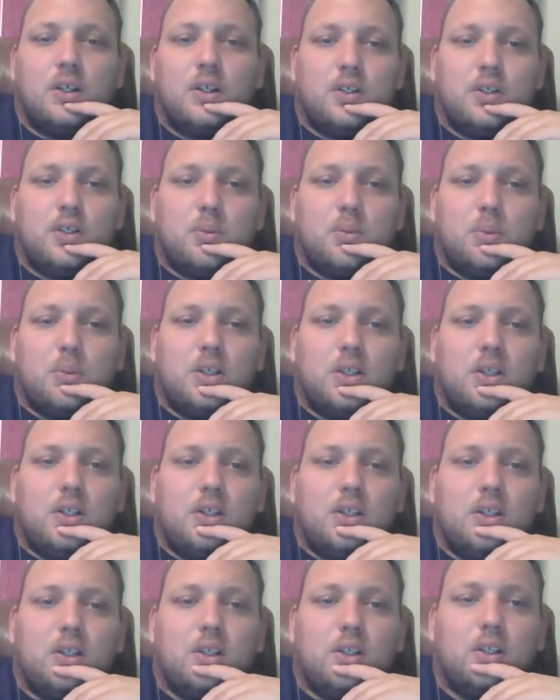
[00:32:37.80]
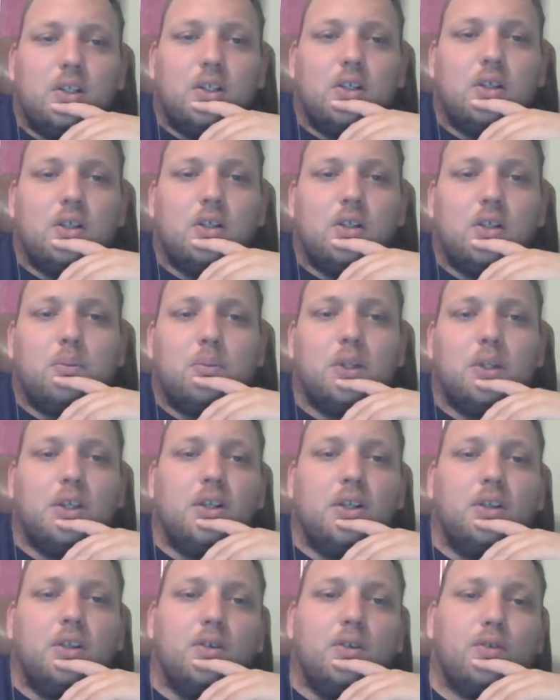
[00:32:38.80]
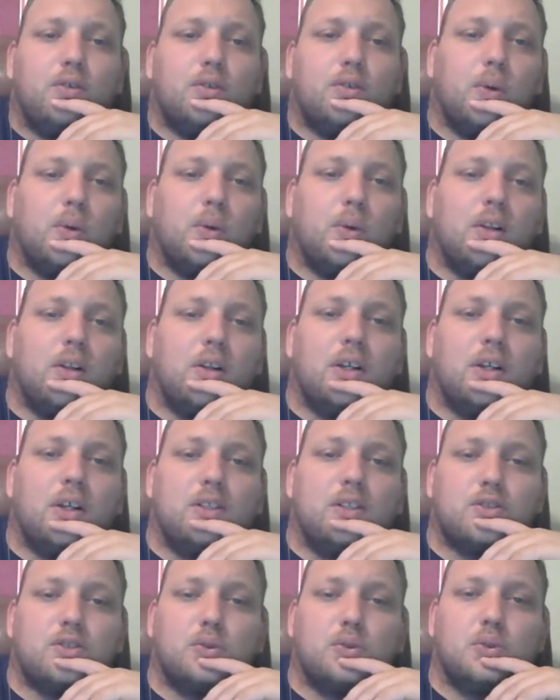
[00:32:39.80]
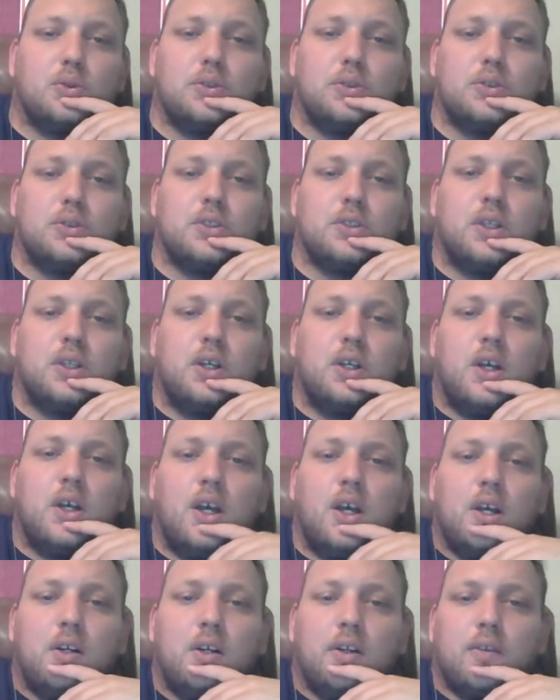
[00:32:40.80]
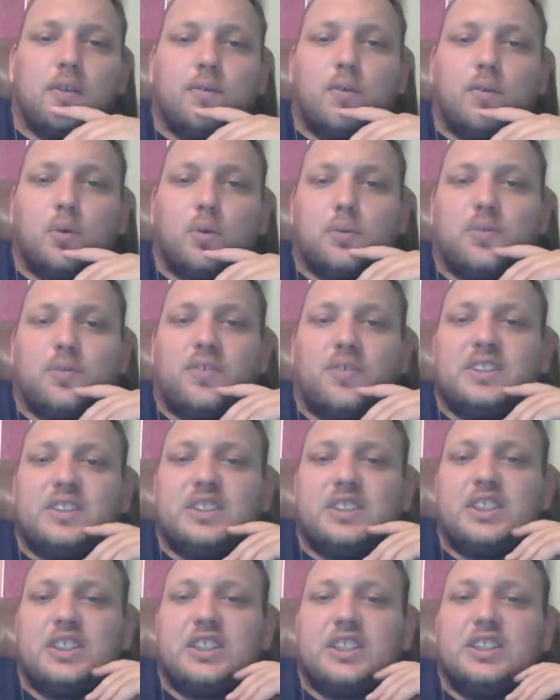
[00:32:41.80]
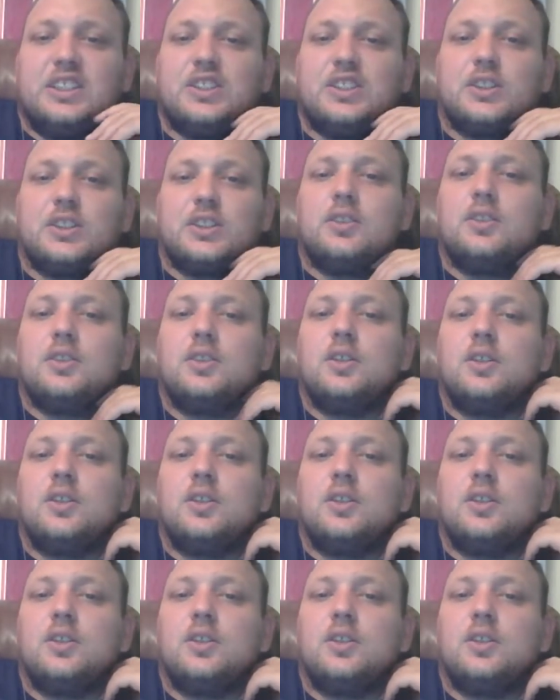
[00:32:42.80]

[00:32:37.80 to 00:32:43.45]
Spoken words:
to be being used quite a lot in schools and other forms of education,